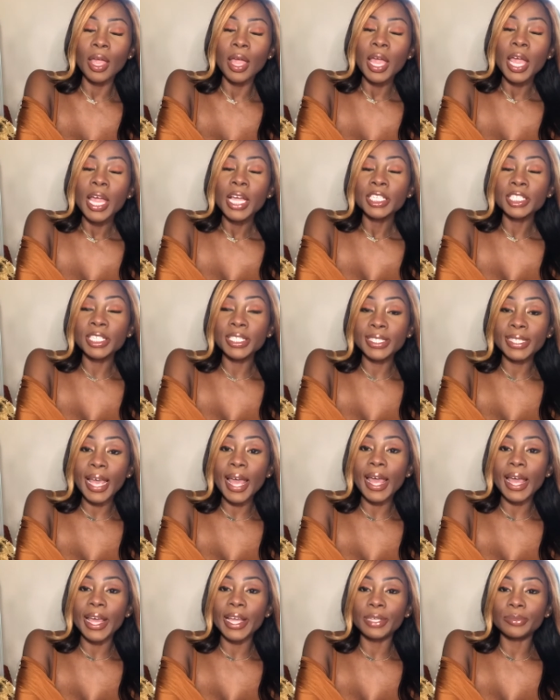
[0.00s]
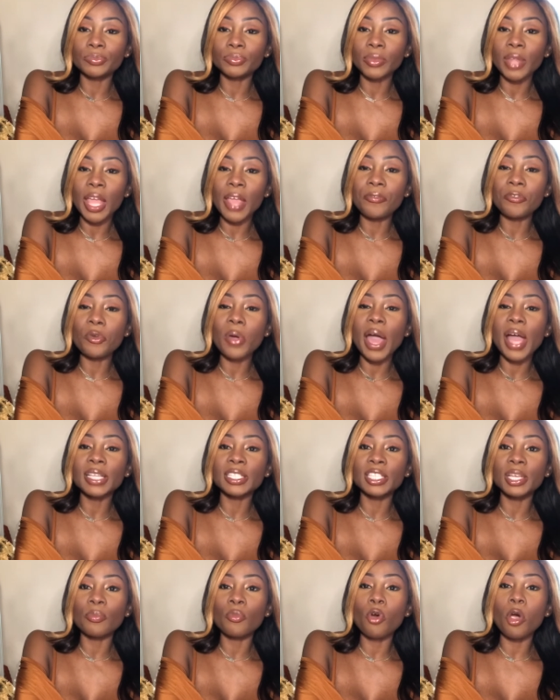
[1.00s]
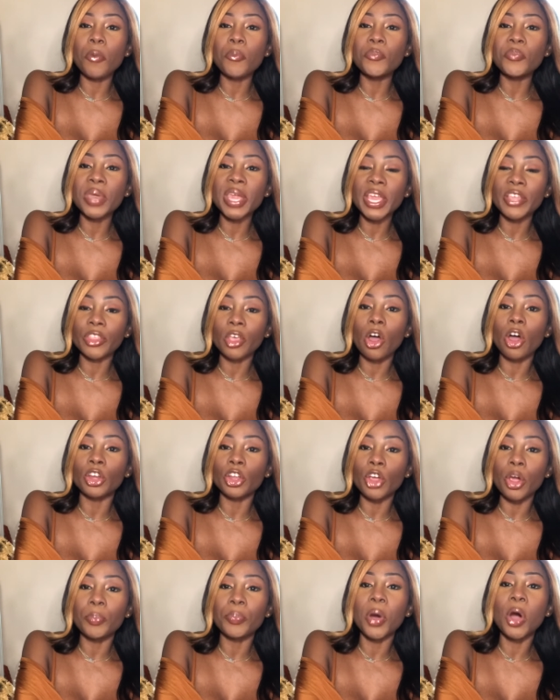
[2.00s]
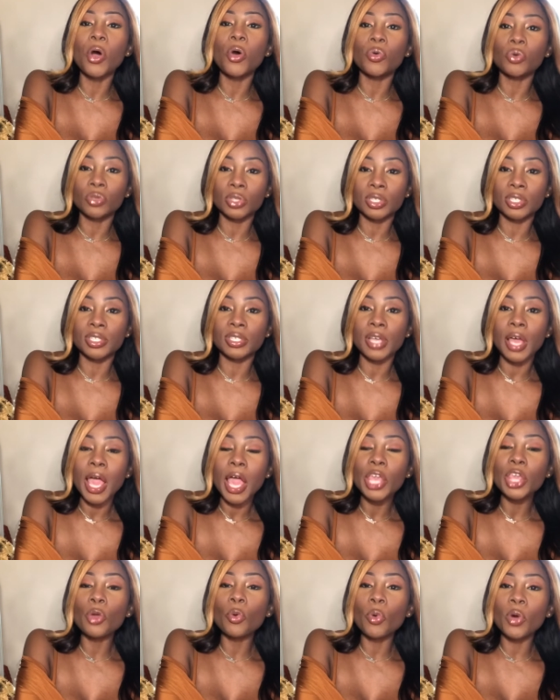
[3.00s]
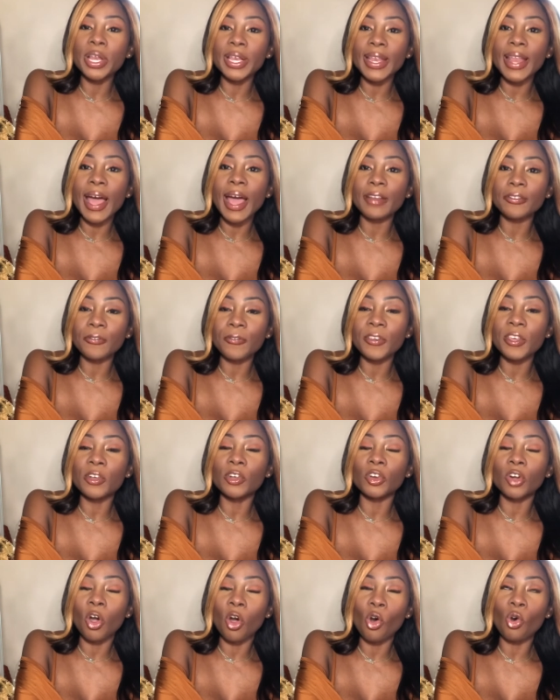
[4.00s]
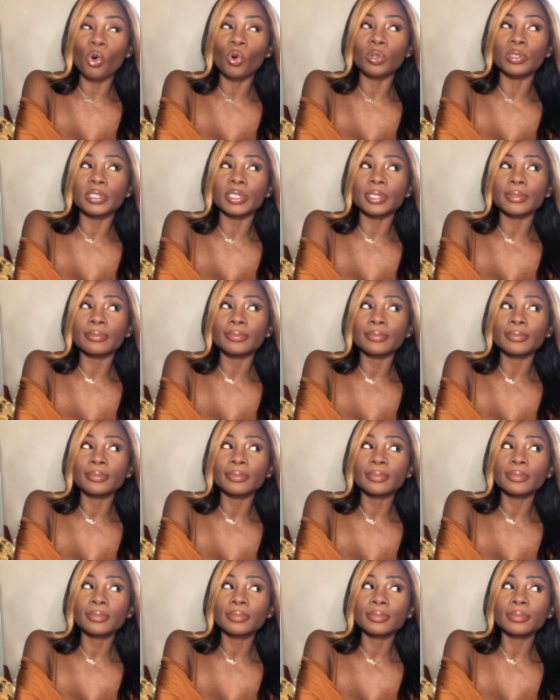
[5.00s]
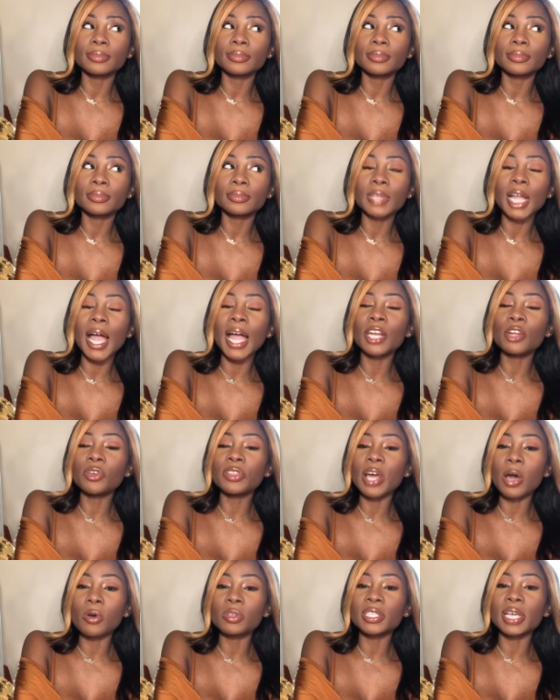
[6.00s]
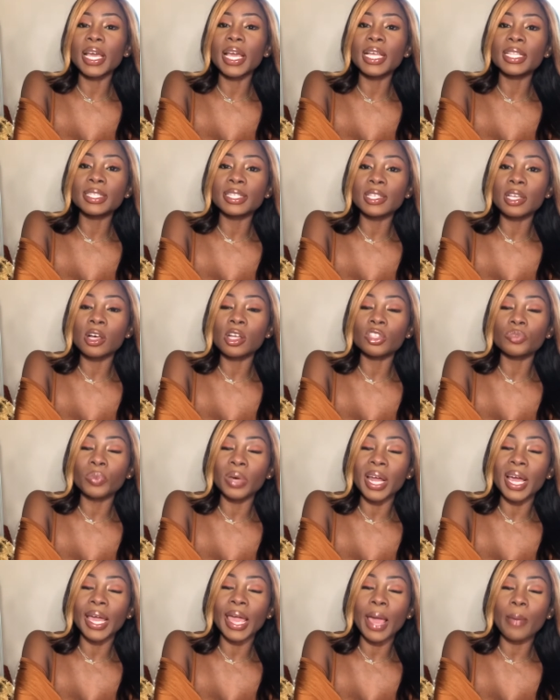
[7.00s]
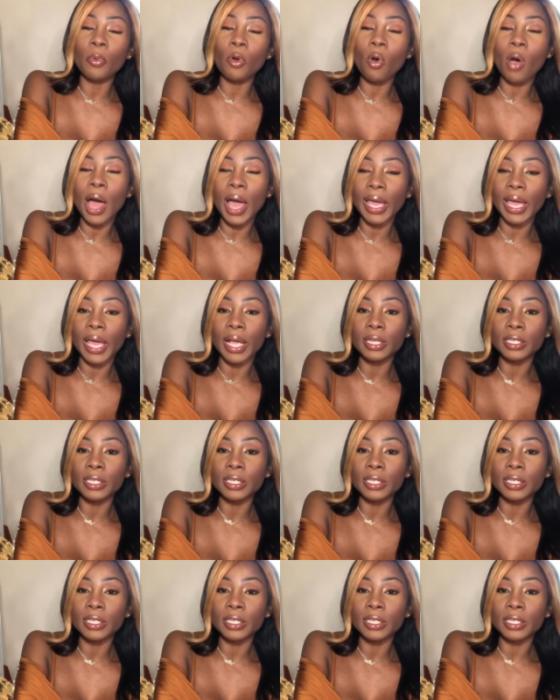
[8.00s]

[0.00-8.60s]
She said, "If you had some more meat on your bones, you would not feel cold." I know that was an insult, but I kept quiet